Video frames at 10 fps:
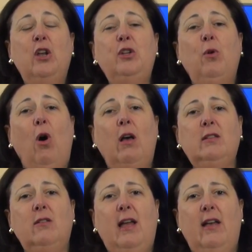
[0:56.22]
You
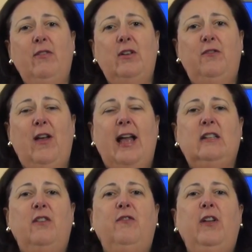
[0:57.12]
also have, in
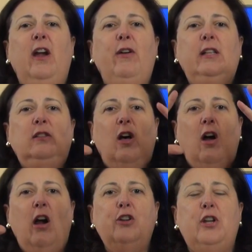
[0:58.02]
fact, a very
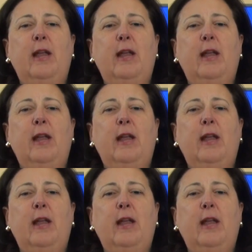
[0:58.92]
large